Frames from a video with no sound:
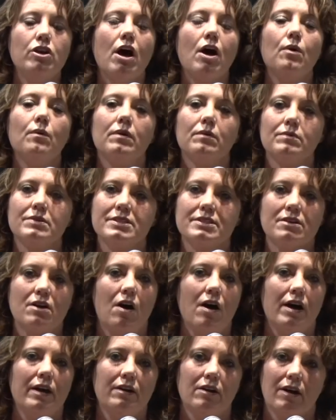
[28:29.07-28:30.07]
No, it was
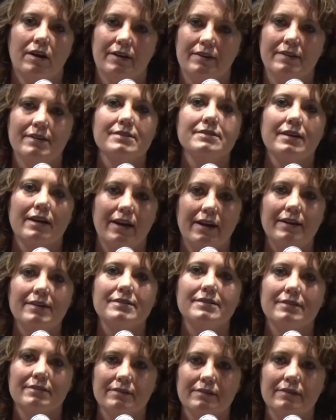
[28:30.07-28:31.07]
not. Not in this case.